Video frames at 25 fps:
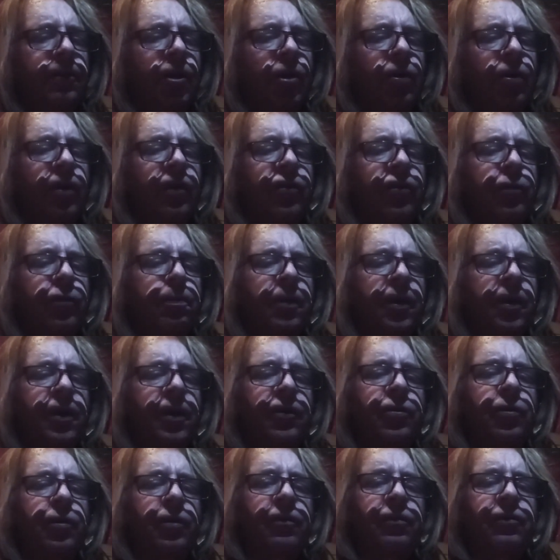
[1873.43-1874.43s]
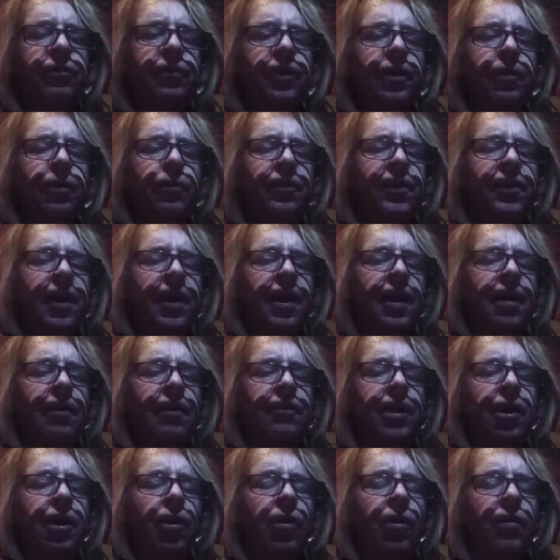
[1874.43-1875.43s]
sprang to her feet with a
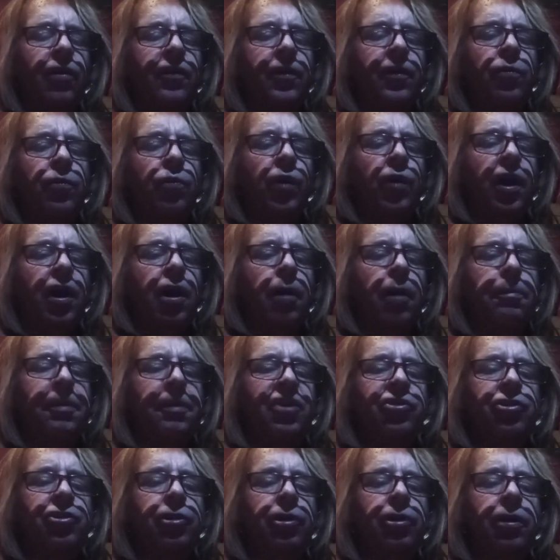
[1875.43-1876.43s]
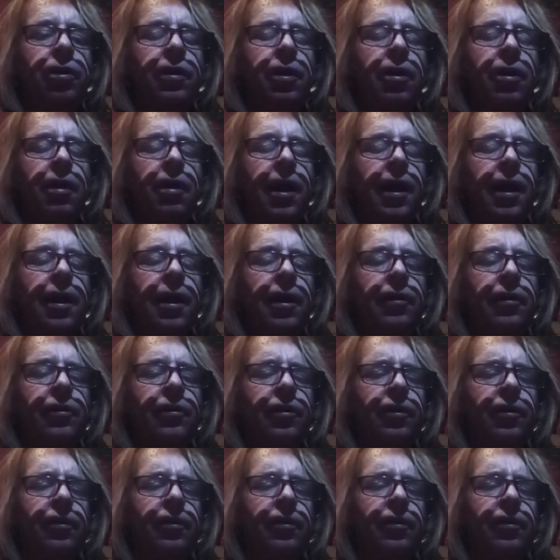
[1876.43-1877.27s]
heavy earthenware pitcher in her hand.